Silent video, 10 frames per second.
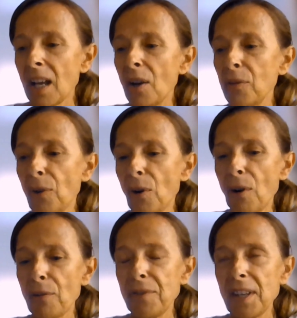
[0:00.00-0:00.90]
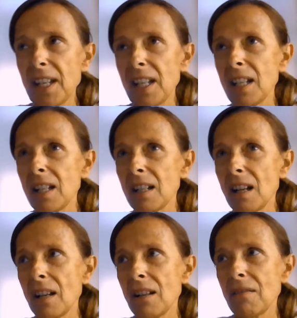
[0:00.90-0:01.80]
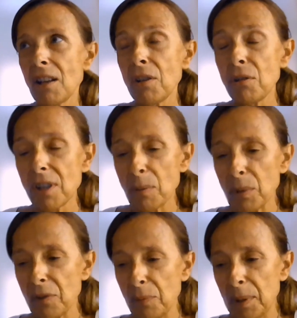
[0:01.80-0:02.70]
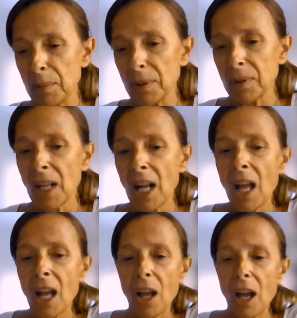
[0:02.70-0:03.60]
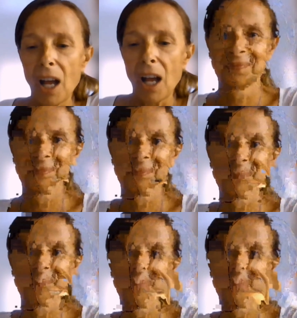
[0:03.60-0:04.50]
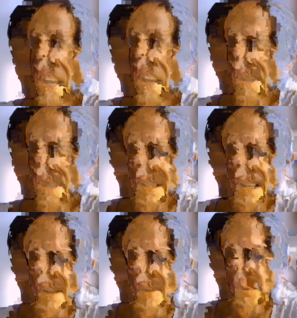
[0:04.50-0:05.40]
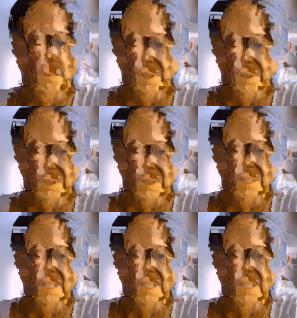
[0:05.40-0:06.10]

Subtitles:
for feeding a huge number of people. So in some areas of the world,